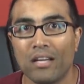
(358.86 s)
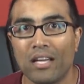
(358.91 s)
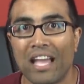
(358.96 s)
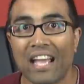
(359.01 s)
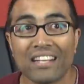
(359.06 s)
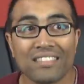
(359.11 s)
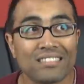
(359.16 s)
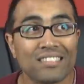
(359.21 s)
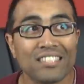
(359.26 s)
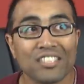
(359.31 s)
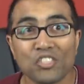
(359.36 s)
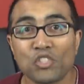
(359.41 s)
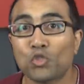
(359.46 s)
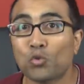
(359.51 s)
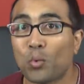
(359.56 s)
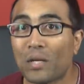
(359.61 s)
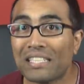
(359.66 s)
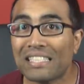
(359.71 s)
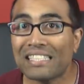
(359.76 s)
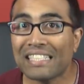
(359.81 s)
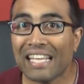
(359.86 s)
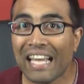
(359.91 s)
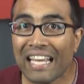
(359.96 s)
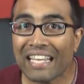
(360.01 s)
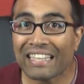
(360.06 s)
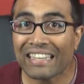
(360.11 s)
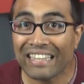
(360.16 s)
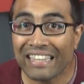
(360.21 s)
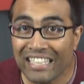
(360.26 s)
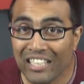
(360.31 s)
Exodus
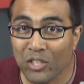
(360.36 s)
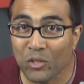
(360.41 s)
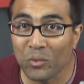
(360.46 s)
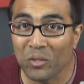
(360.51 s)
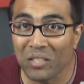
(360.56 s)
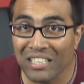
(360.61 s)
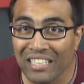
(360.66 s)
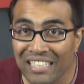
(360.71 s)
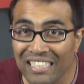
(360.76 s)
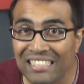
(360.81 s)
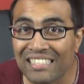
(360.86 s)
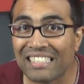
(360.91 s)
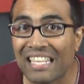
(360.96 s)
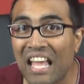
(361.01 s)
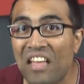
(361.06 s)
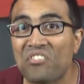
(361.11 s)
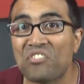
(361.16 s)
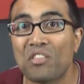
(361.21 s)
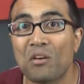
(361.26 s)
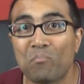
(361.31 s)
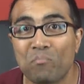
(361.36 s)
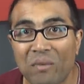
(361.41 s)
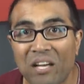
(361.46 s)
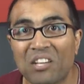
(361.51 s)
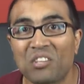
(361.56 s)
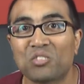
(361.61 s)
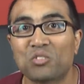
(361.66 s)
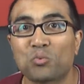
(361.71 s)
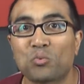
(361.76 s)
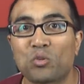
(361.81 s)
28 literally said the
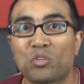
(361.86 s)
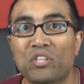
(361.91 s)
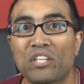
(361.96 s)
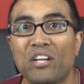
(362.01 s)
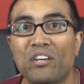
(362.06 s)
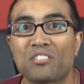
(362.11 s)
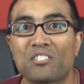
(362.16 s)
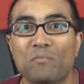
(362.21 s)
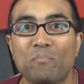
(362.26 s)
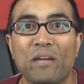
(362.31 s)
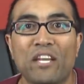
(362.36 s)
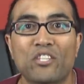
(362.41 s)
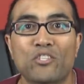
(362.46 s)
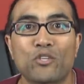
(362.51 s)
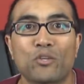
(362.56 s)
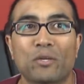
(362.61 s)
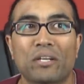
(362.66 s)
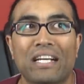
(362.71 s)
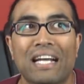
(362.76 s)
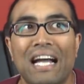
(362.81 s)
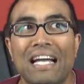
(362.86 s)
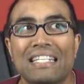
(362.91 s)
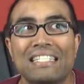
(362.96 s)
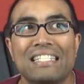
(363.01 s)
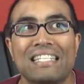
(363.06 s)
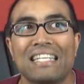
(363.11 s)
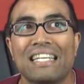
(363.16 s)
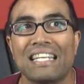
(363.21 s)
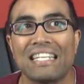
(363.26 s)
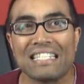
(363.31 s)
bells were there to make sure God
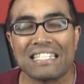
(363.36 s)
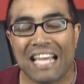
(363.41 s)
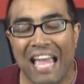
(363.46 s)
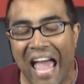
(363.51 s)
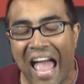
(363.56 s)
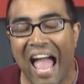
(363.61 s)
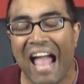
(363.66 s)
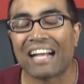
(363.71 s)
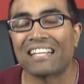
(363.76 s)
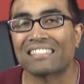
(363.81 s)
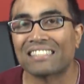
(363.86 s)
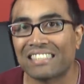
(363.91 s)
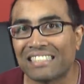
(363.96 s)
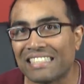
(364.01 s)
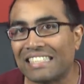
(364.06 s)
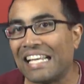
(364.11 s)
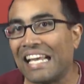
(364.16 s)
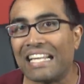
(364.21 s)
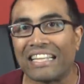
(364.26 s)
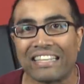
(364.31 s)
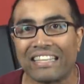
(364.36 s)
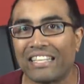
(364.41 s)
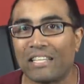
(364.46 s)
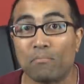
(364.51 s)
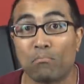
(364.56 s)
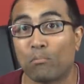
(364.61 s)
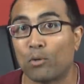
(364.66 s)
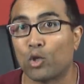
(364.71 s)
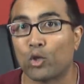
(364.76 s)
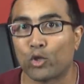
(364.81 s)
didn't accidentally
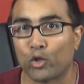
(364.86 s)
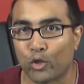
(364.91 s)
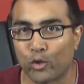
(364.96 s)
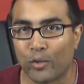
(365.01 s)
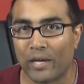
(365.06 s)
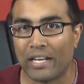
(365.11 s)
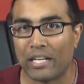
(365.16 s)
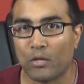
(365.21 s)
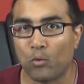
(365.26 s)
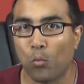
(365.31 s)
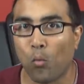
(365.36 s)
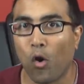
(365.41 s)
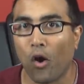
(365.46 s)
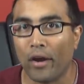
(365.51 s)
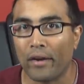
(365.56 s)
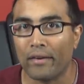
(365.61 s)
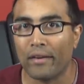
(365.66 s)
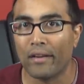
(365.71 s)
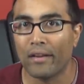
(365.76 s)
murder anyone.